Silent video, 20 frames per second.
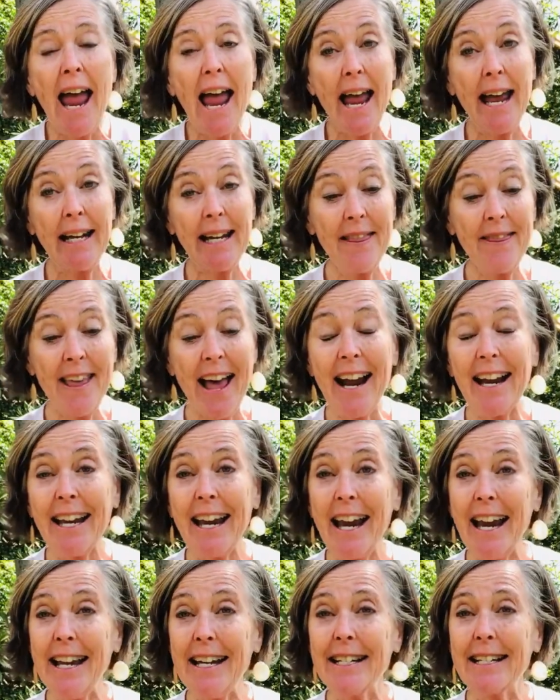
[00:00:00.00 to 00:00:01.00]
And in that
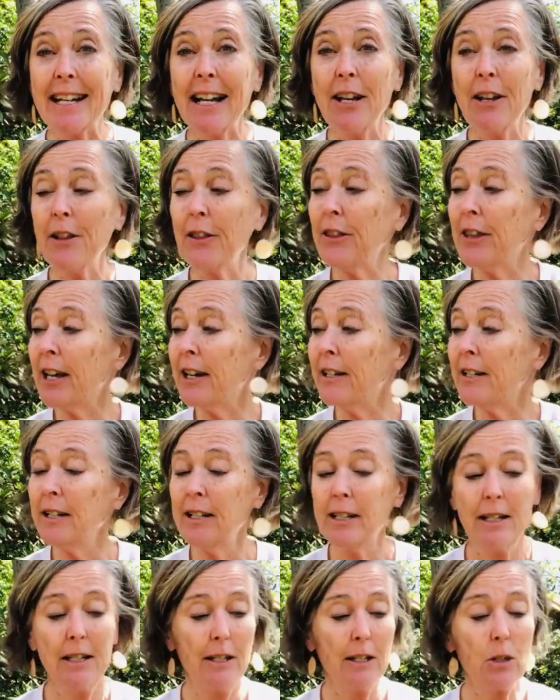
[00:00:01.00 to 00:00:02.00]
case, the
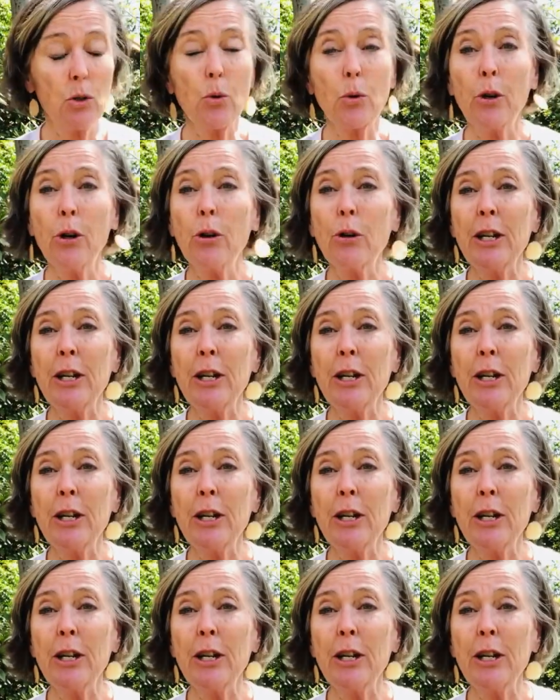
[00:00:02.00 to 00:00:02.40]
squirrel